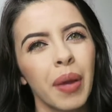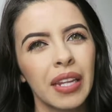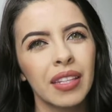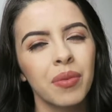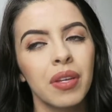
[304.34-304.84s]

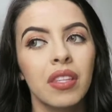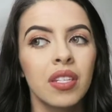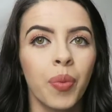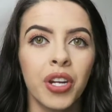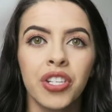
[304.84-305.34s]
badly with
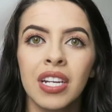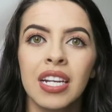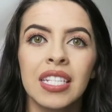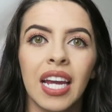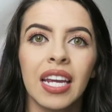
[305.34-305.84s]
depression and
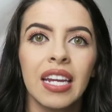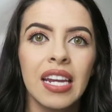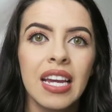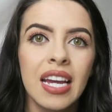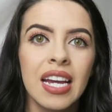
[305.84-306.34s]

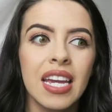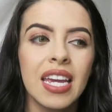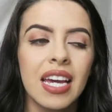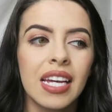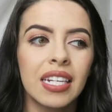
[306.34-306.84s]
anxiety,
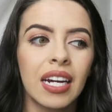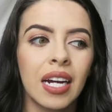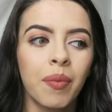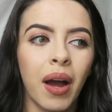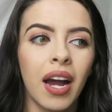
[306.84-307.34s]
and
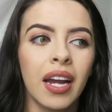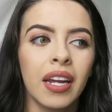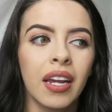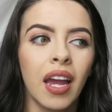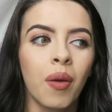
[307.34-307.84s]

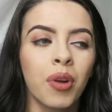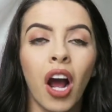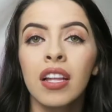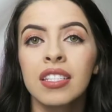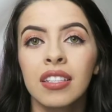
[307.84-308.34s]
I am
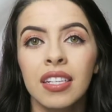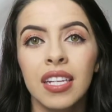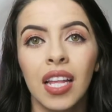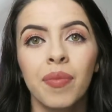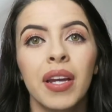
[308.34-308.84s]
constantly
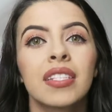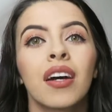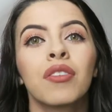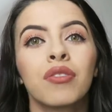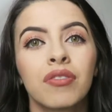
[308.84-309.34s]
telling
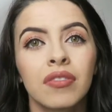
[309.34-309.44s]
myself,